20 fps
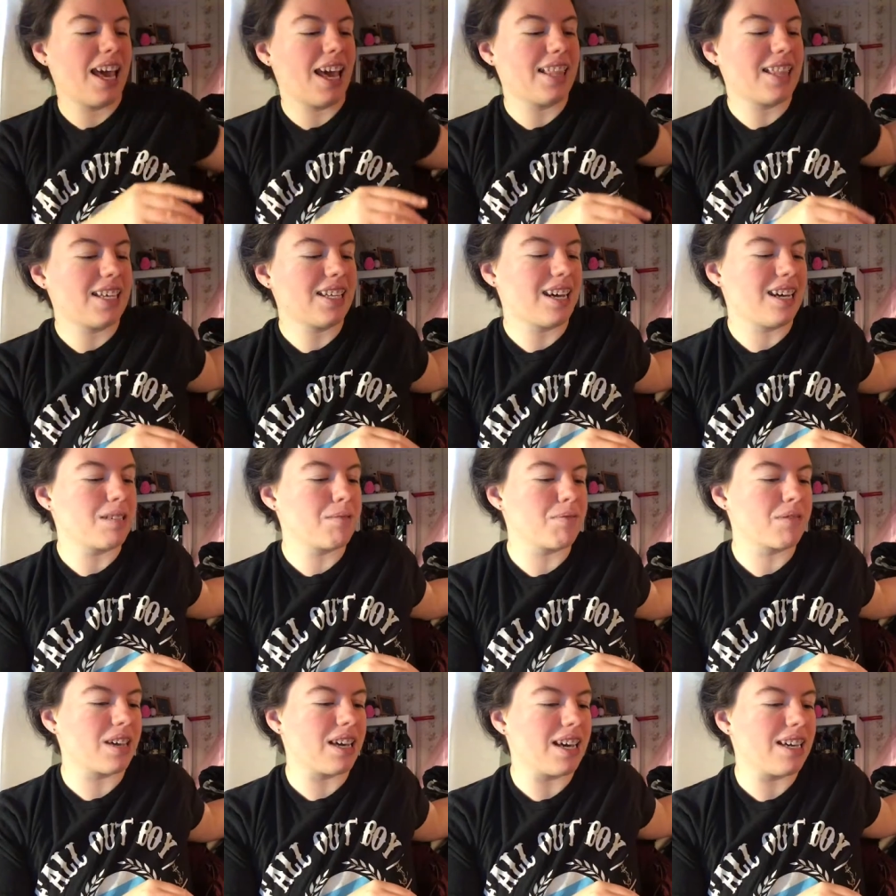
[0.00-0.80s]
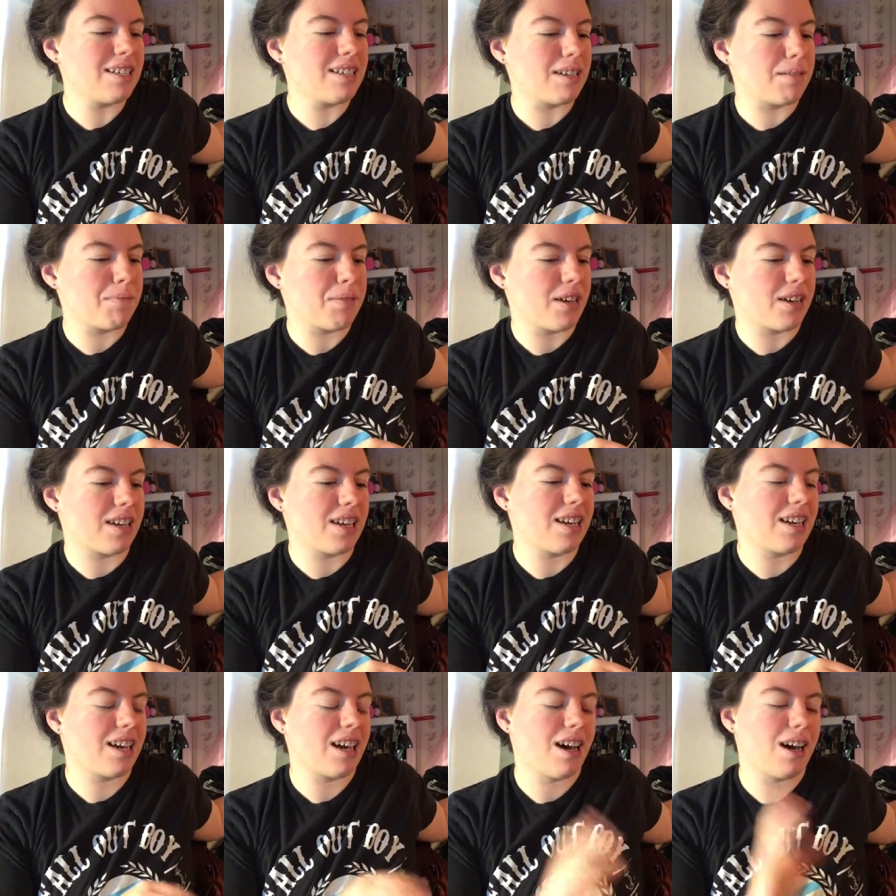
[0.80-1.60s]
And the last book I ended up
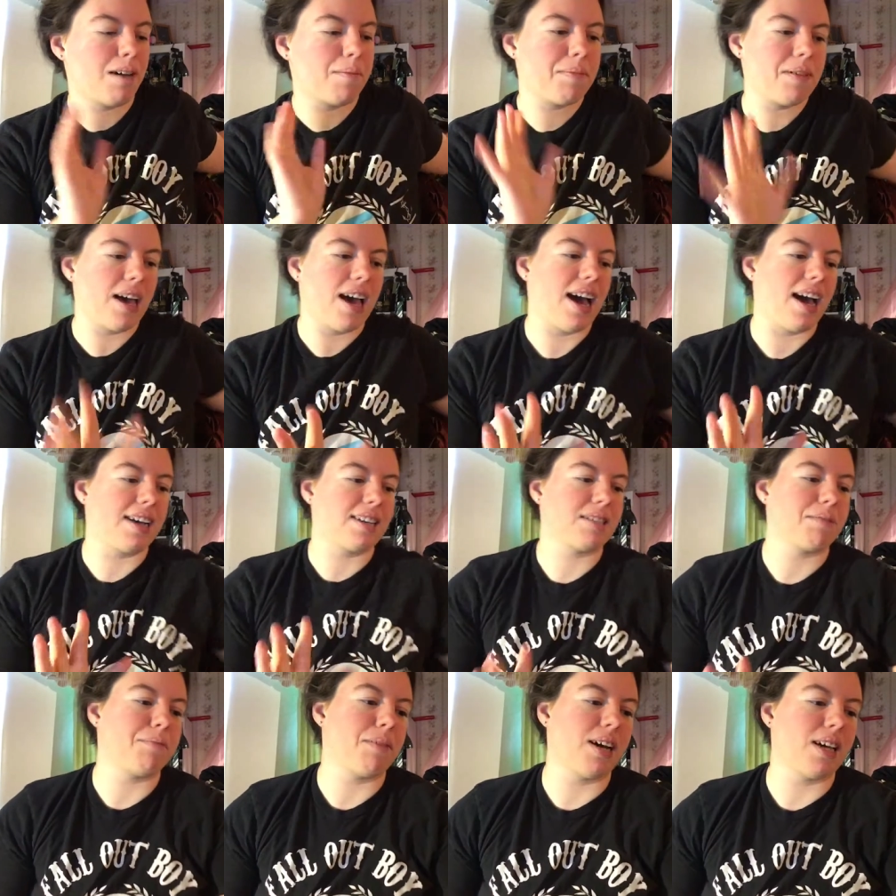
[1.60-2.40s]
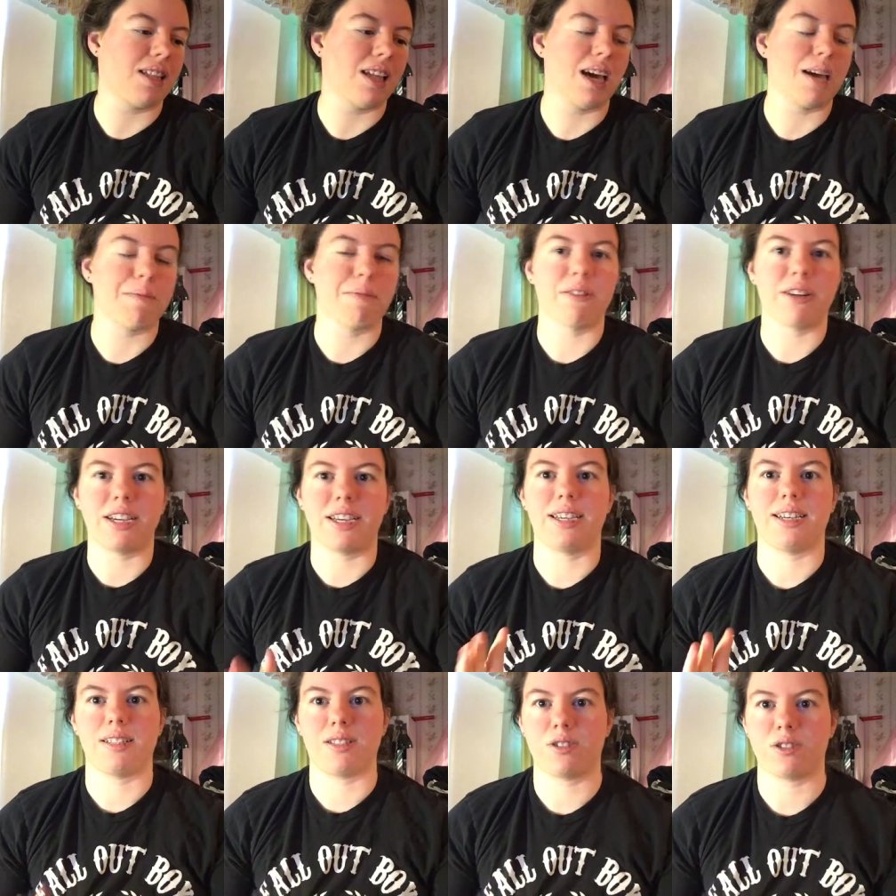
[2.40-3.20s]
picking up at my
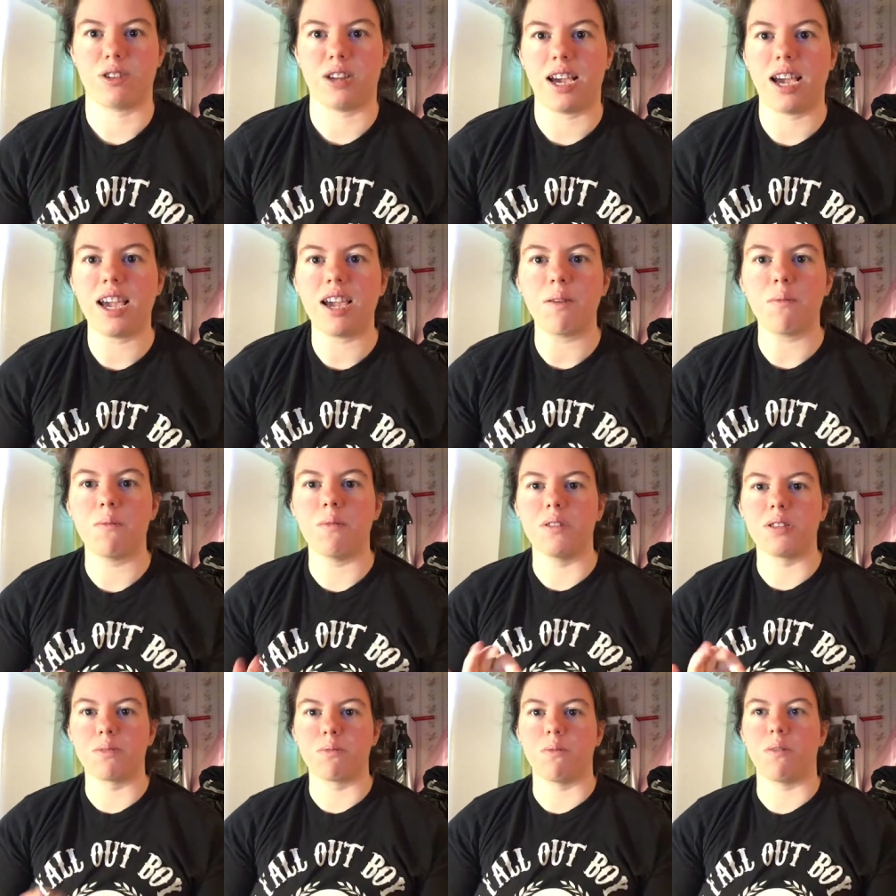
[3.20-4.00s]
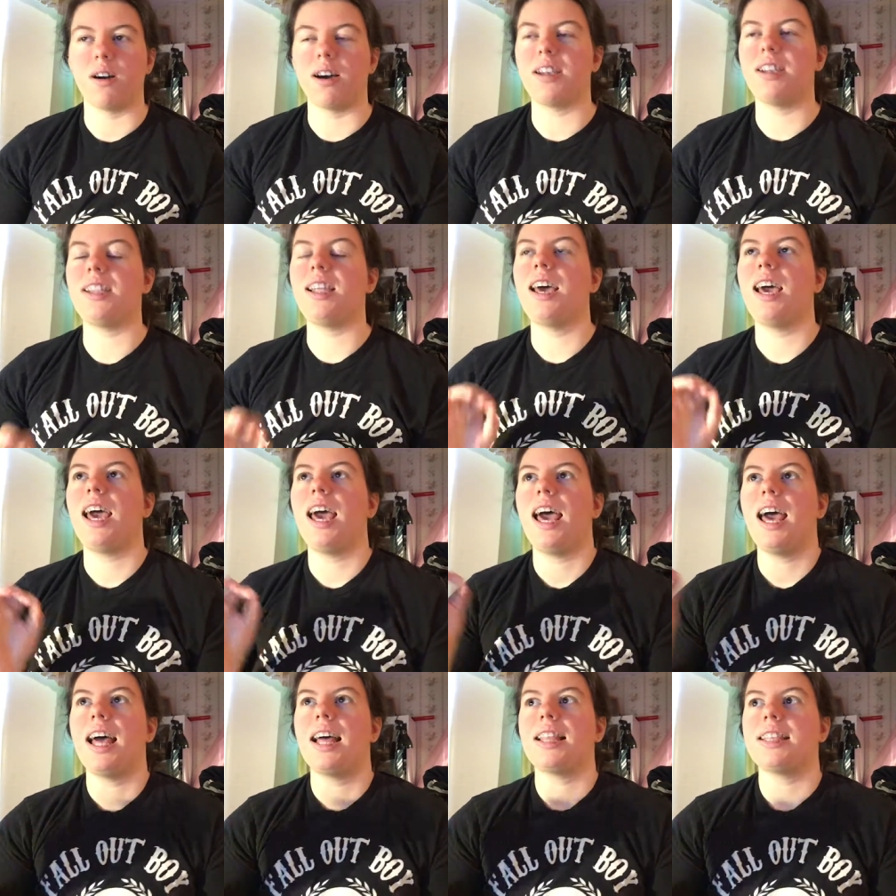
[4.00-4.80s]
library yesterday was one
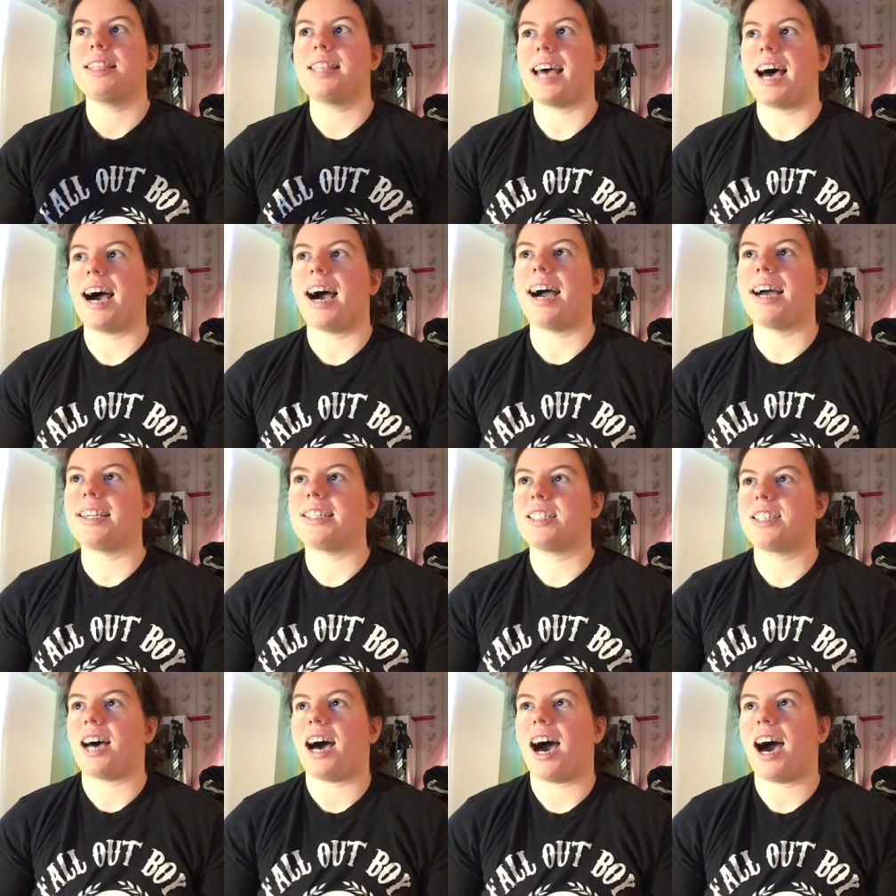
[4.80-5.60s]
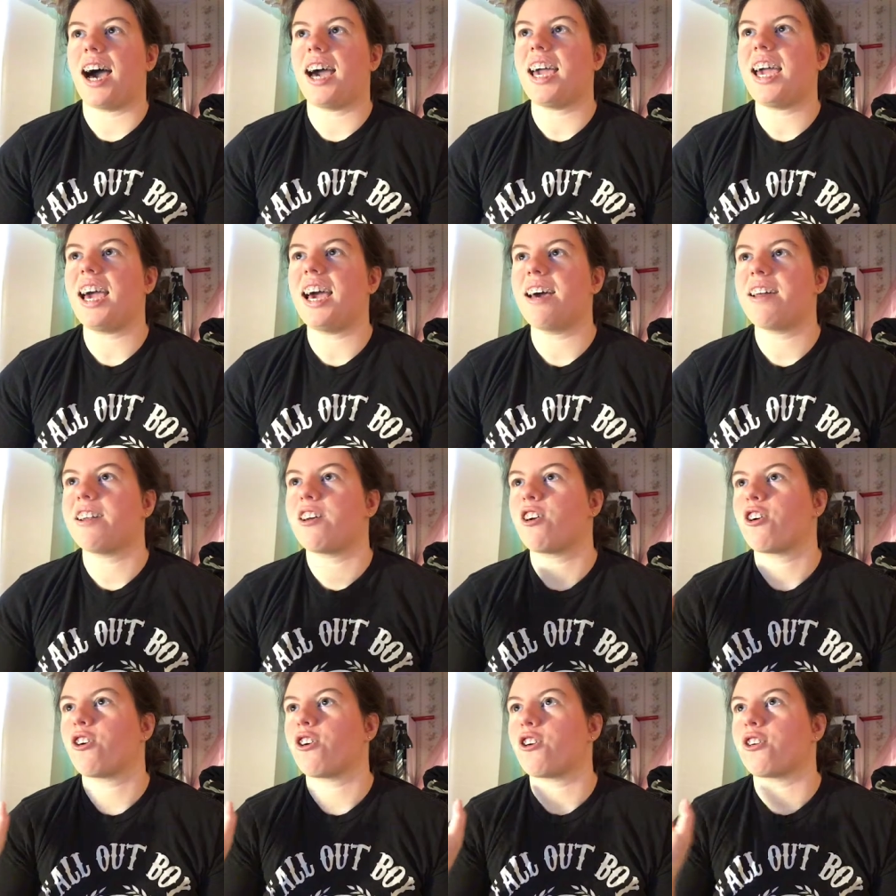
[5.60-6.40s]
that I had
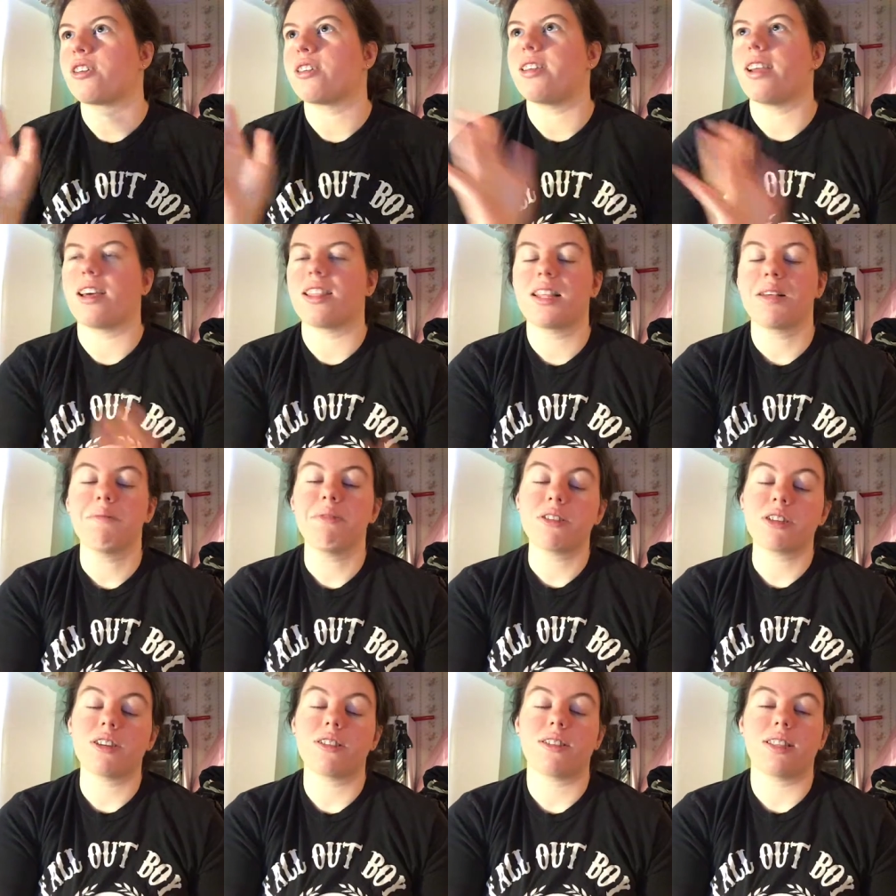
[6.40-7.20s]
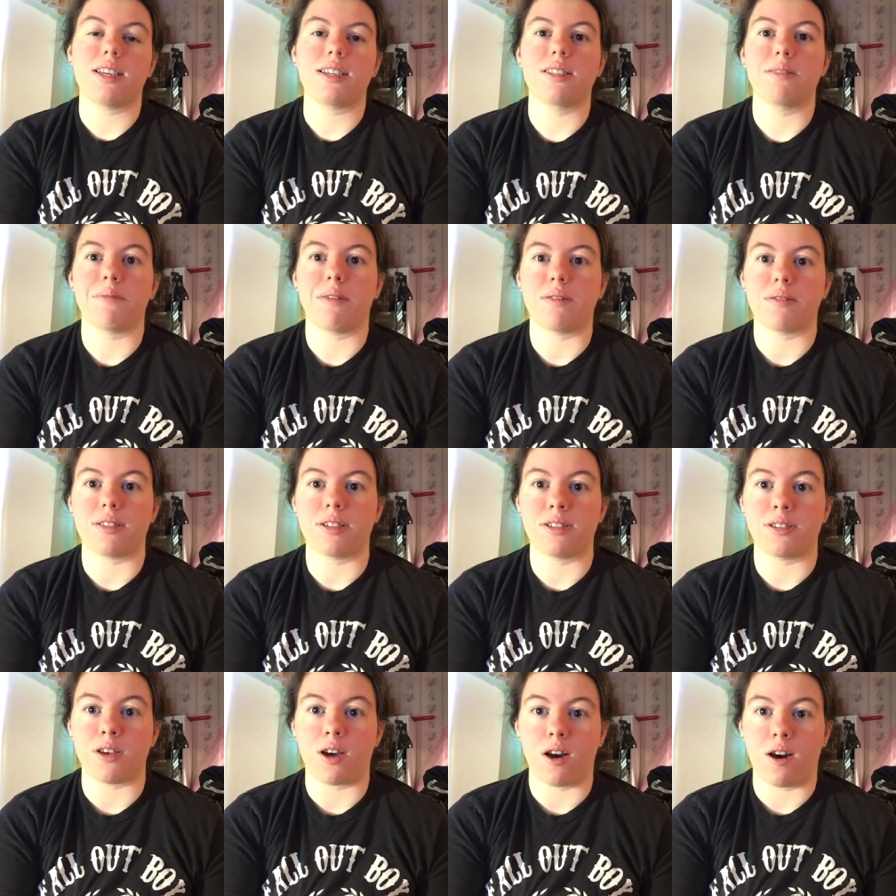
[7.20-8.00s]
heard nothing but good things about
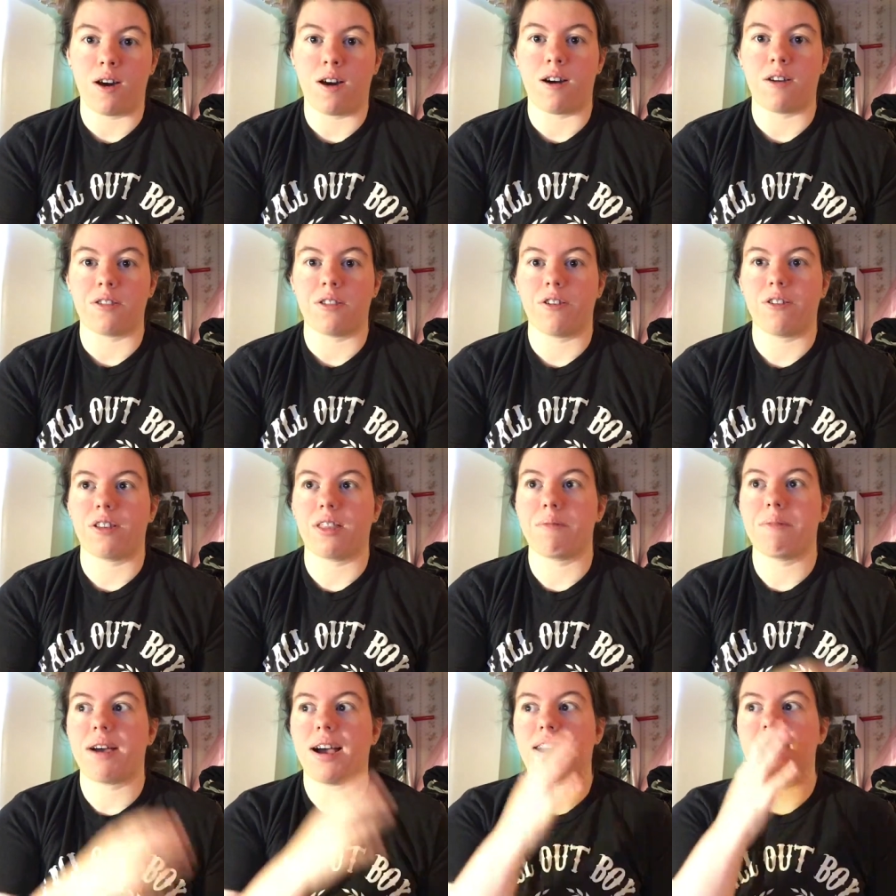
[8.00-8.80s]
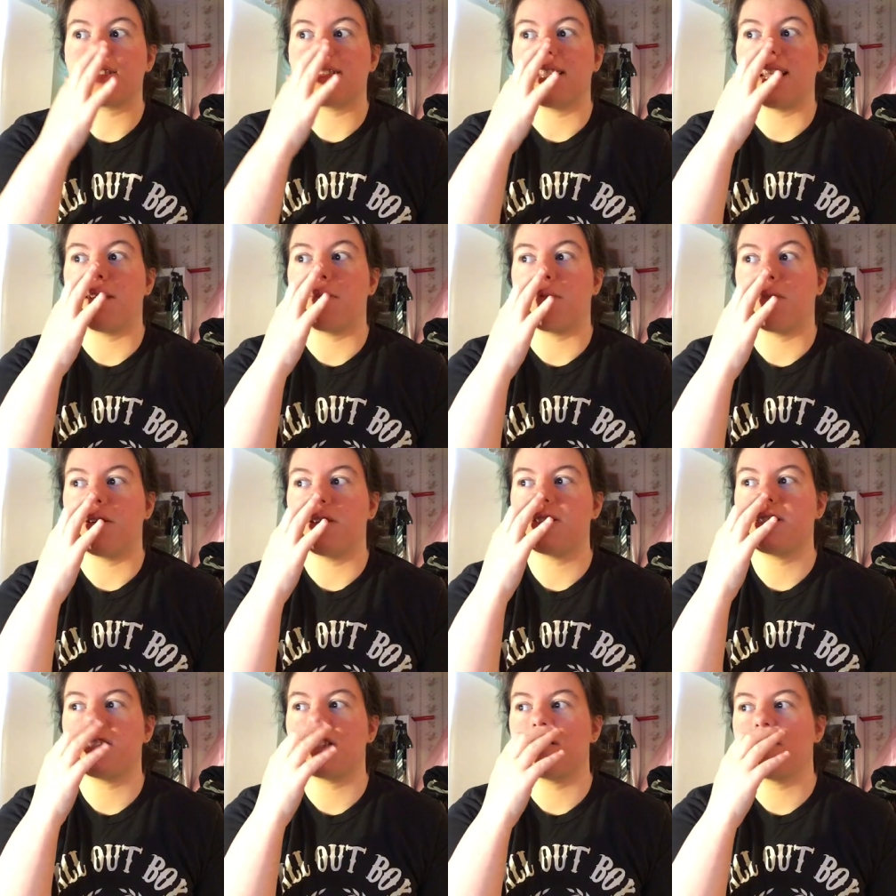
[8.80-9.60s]
this author in the past and I
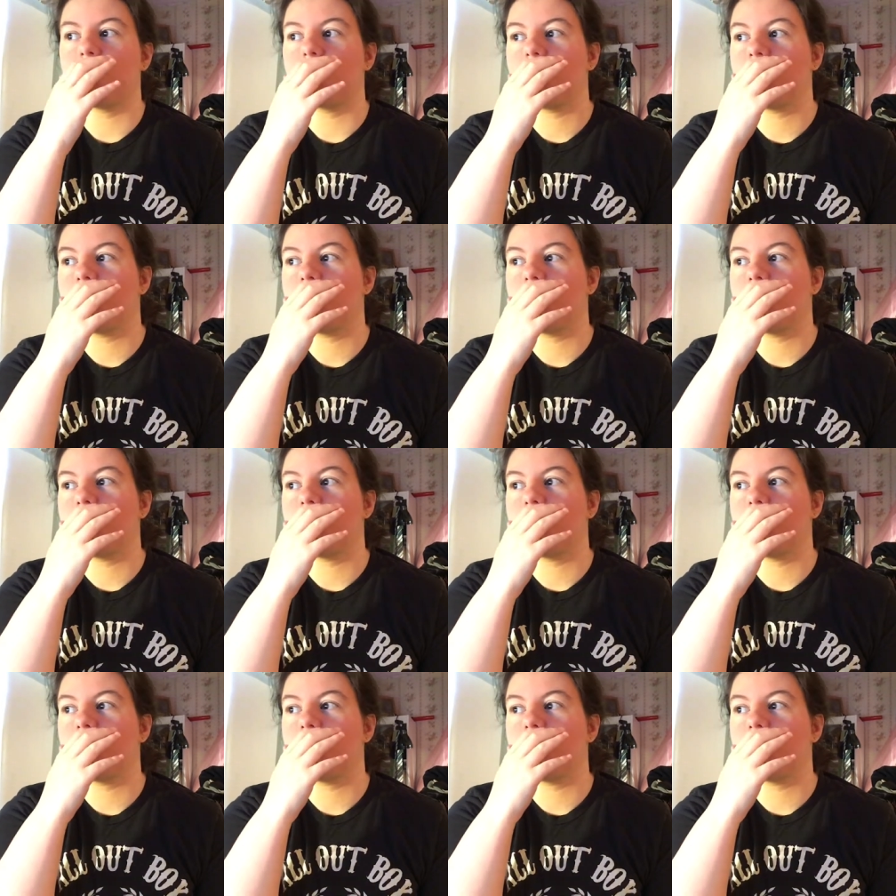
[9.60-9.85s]
wanted